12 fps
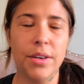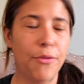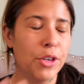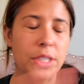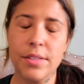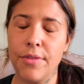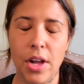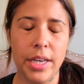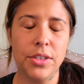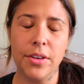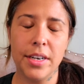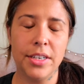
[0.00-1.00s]
First of all, I
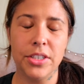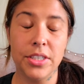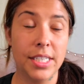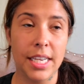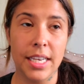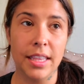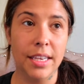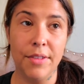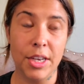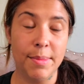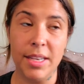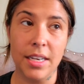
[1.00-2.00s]
don't understand
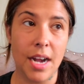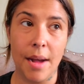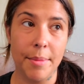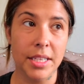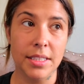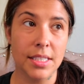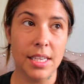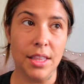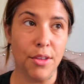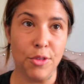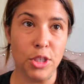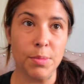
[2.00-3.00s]
leaving mean comments in
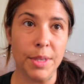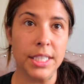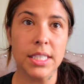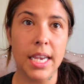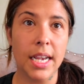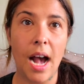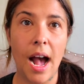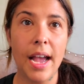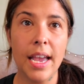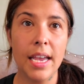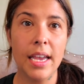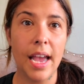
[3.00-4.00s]
the first place. Like,
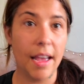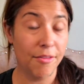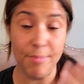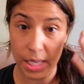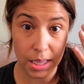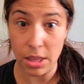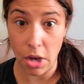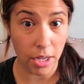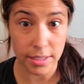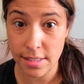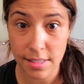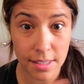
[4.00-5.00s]
I have mean
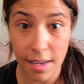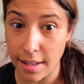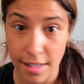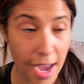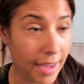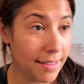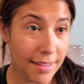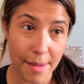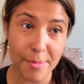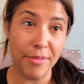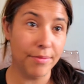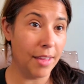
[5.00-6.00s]
thoughts a lot.
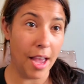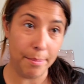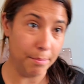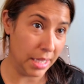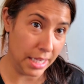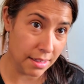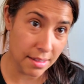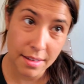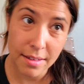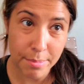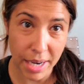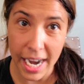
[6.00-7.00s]
I'm mean.
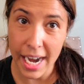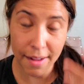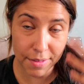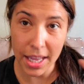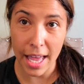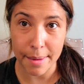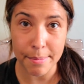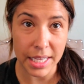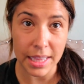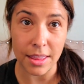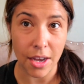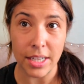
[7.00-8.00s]
but I have a lot of
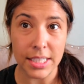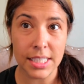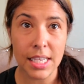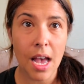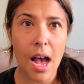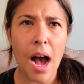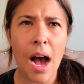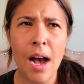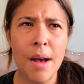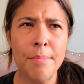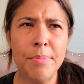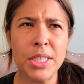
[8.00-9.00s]
mean thoughts.
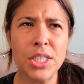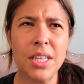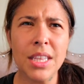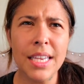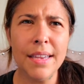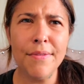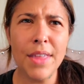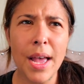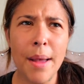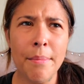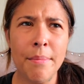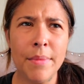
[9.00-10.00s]
But to leave
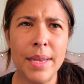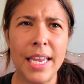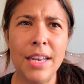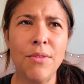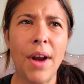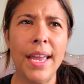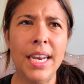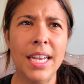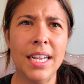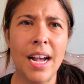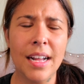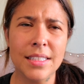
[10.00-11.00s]
them in
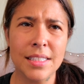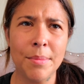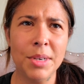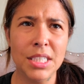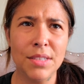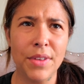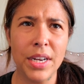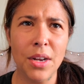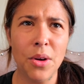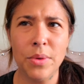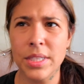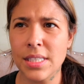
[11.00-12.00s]
writing on somebody's
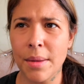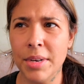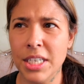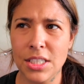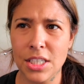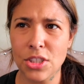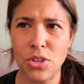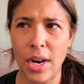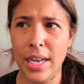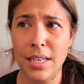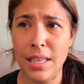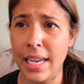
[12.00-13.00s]
video when somebody's just
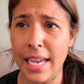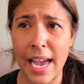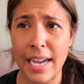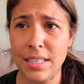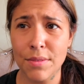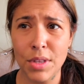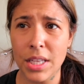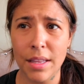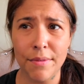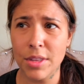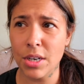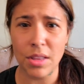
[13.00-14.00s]
trying to like actively
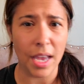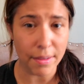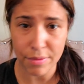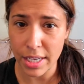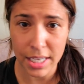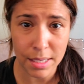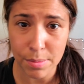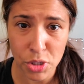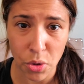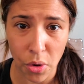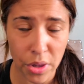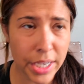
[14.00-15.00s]
live their life, like keep
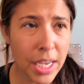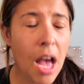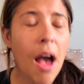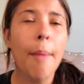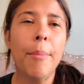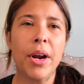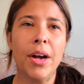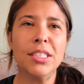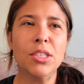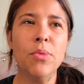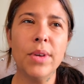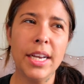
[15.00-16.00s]
scrolling. But
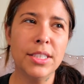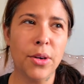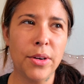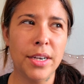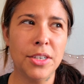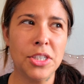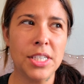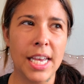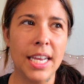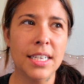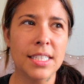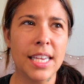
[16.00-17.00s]
also what I don't
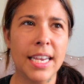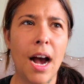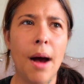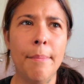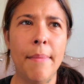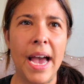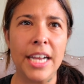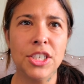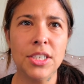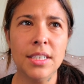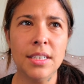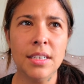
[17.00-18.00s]
understand is like,
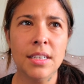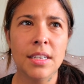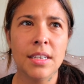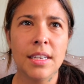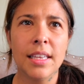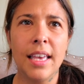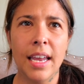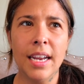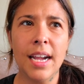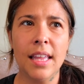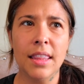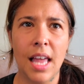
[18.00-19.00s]
imagine
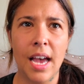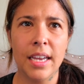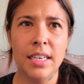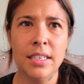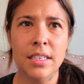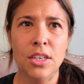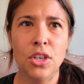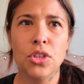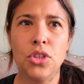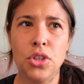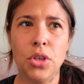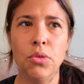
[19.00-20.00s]
getting online
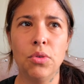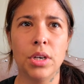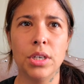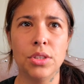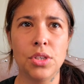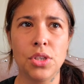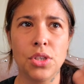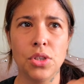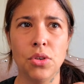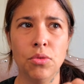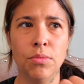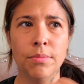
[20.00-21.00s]
to
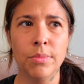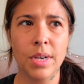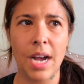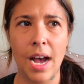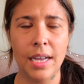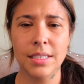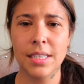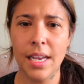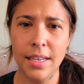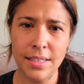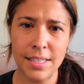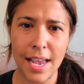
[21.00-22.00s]
consume content